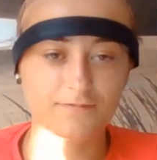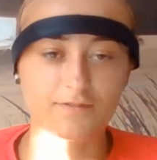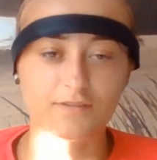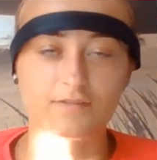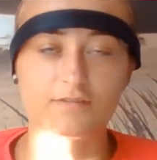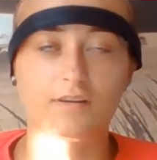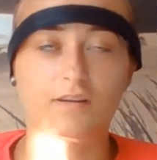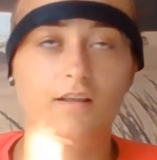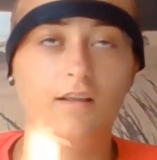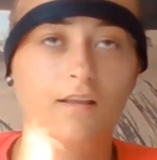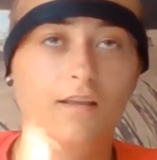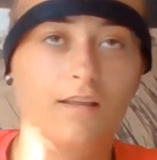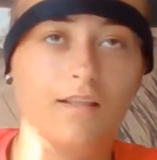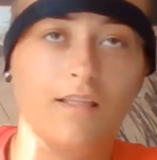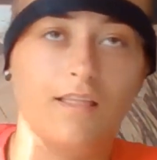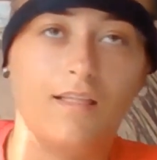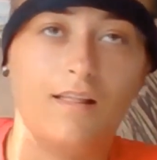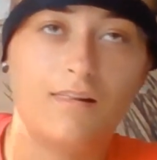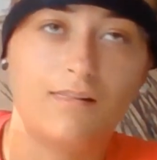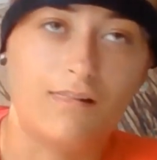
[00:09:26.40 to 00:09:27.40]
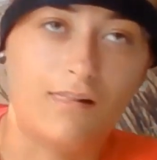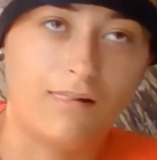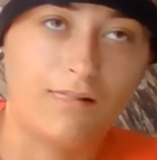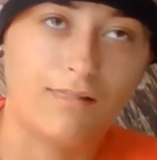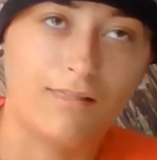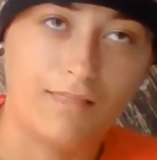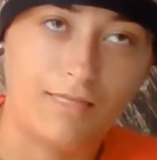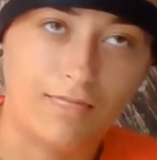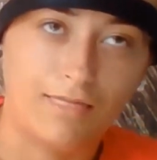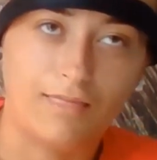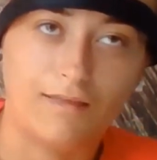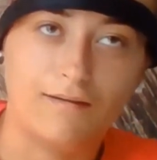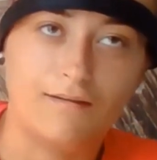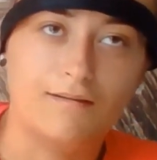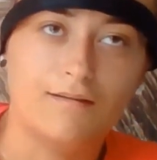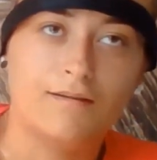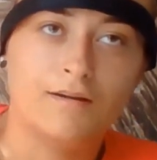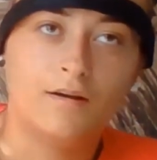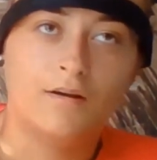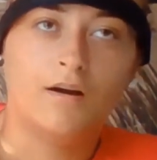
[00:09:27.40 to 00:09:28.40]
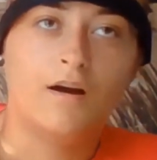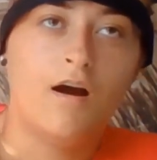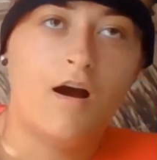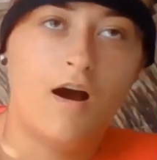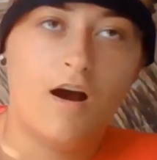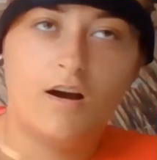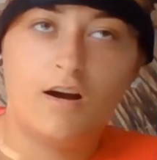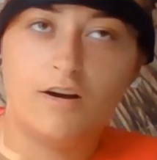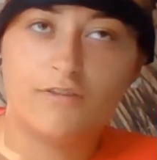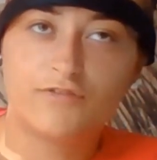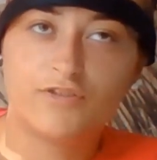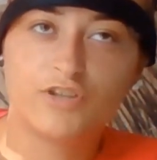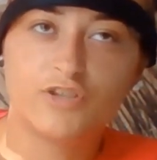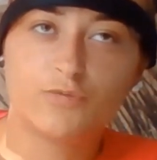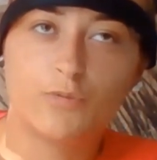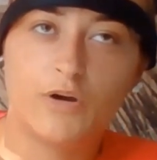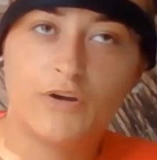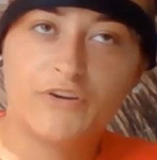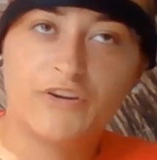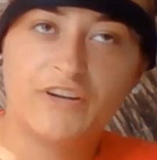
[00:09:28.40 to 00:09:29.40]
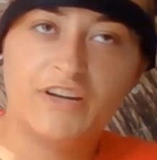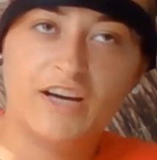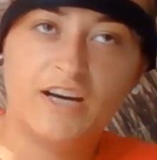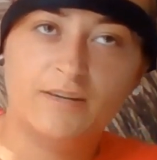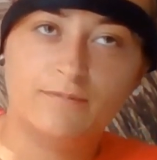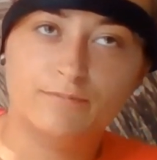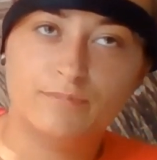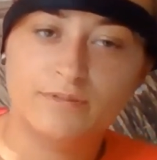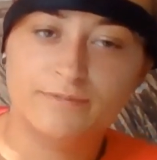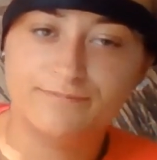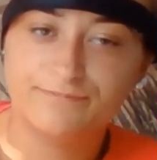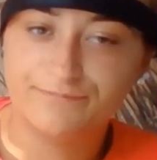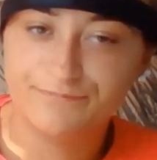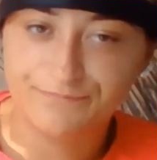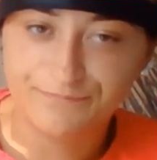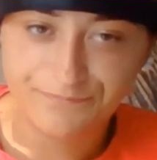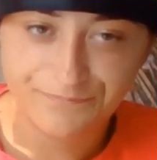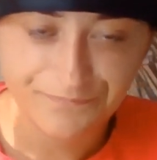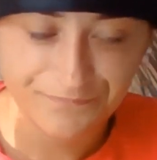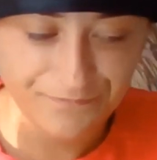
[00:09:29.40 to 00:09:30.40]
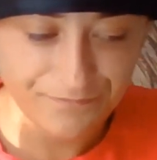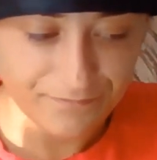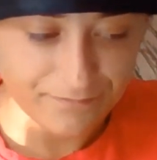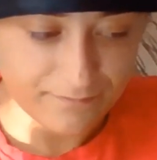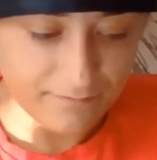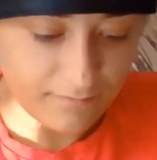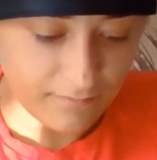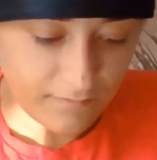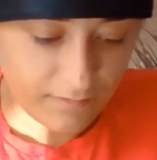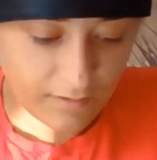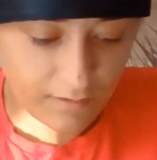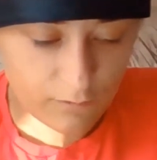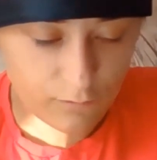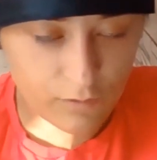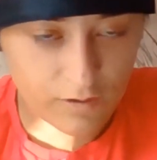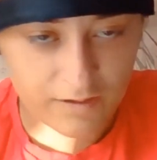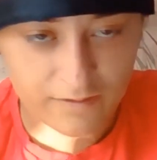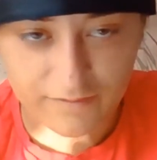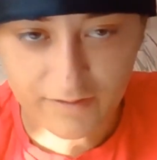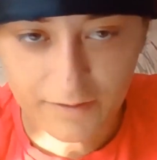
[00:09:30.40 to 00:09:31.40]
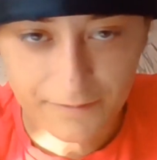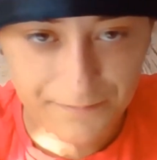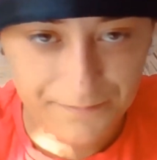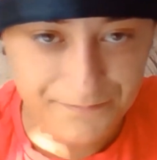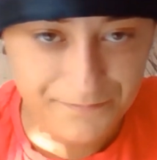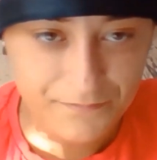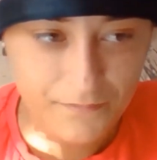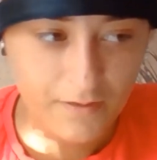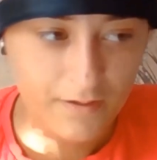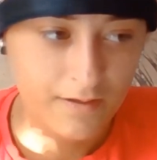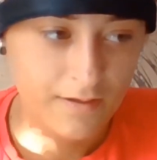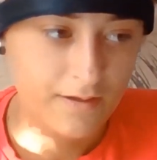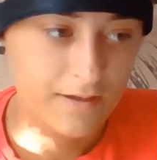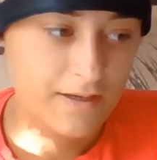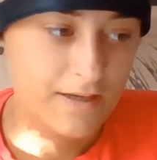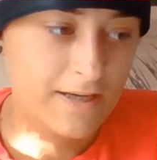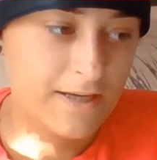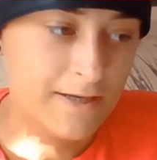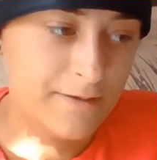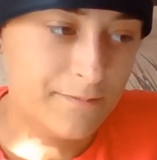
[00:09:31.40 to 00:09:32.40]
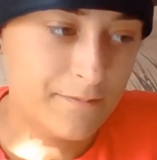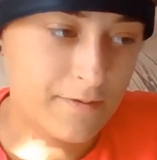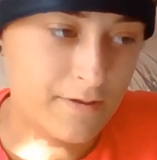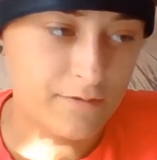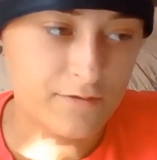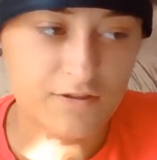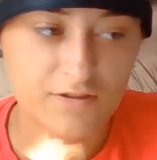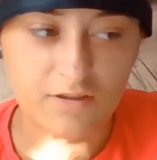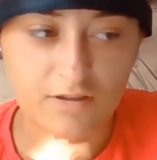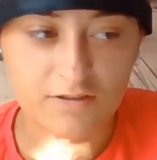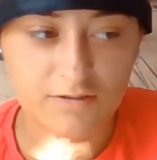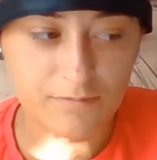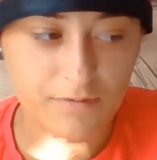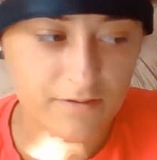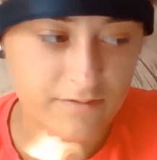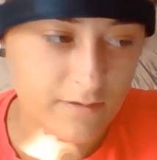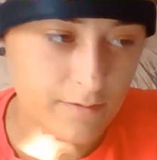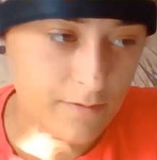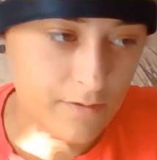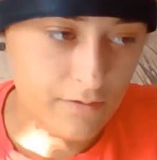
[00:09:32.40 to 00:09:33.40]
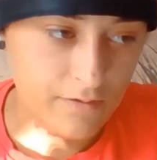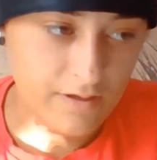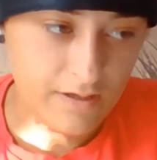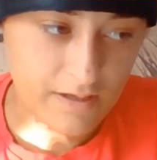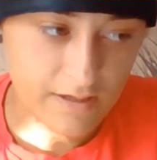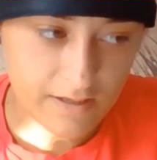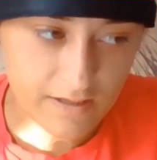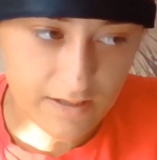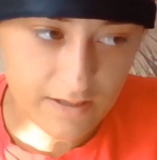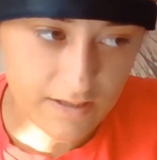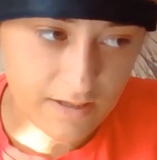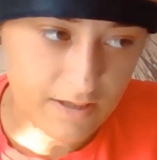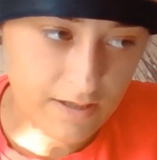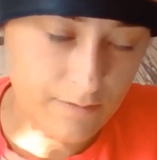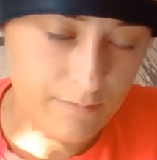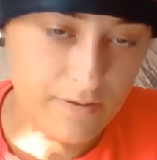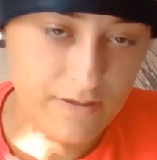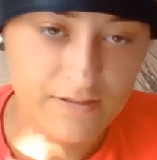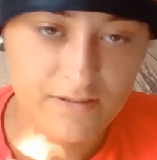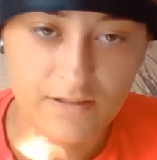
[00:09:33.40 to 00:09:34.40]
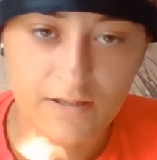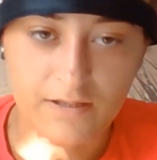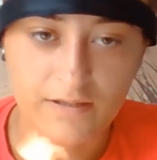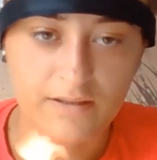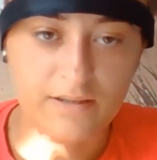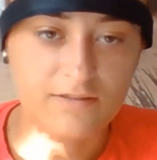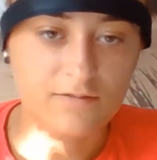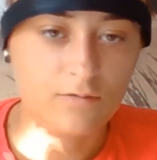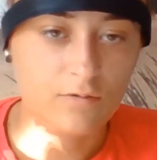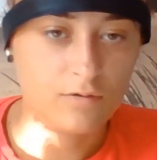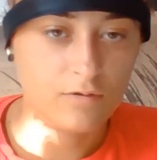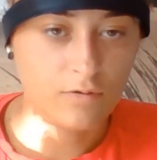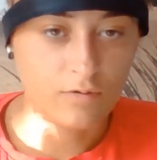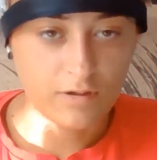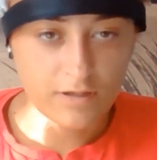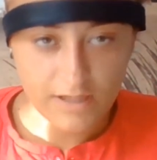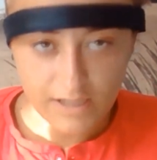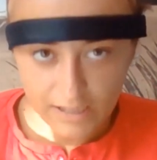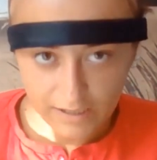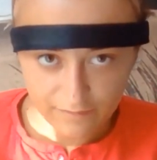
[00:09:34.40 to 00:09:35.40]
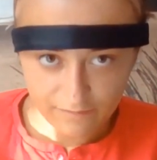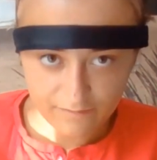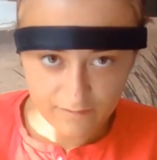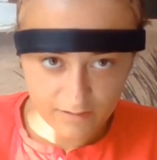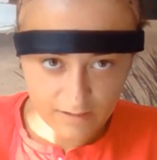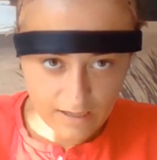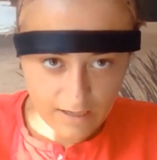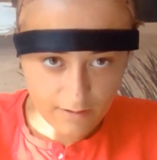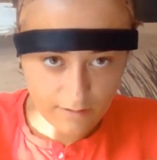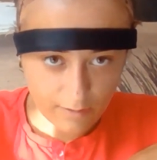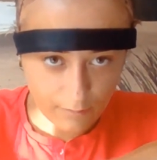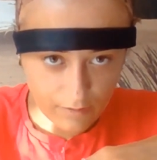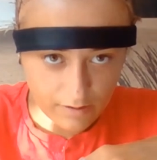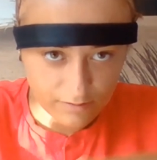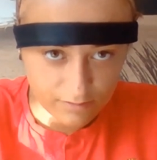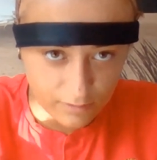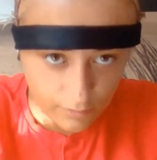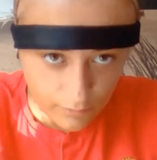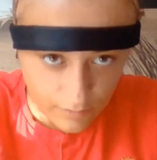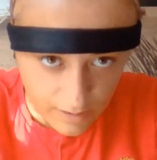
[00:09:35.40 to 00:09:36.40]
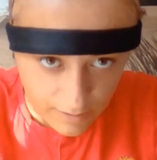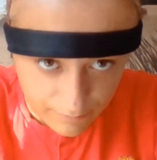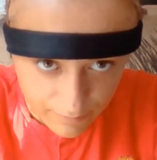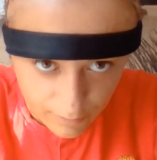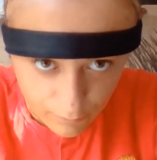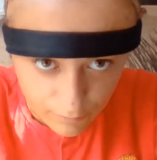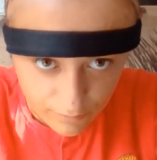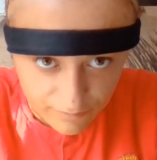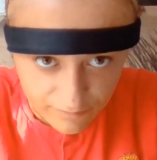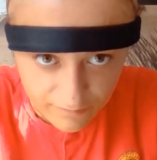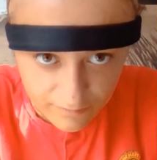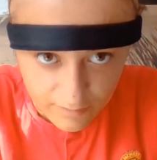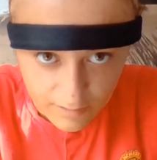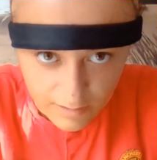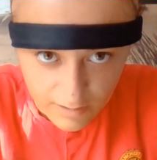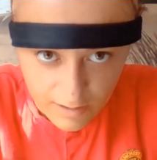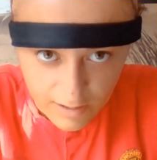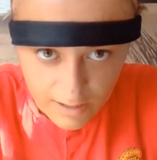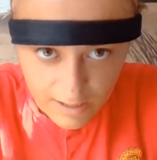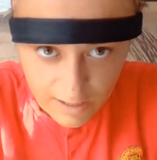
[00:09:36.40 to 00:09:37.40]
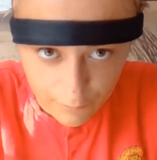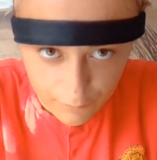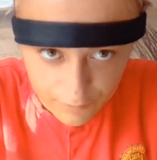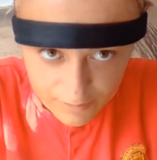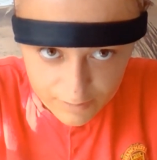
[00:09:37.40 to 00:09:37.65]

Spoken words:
I was like, I've just woken up. Whatever. They were just asking me if I'm okay. Basically, there's not long left, and how they were so happy with how